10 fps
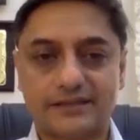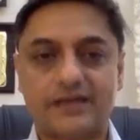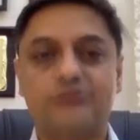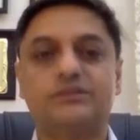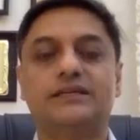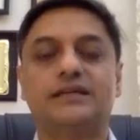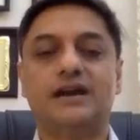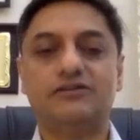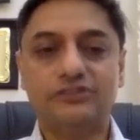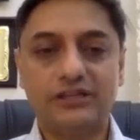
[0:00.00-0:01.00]
out and
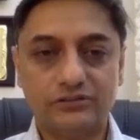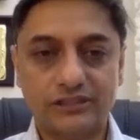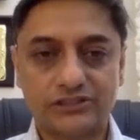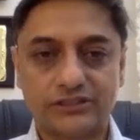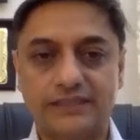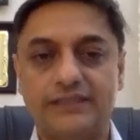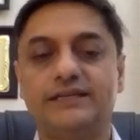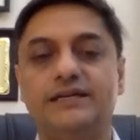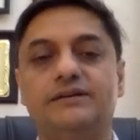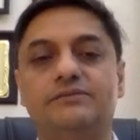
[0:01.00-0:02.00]
allow for innovation in India,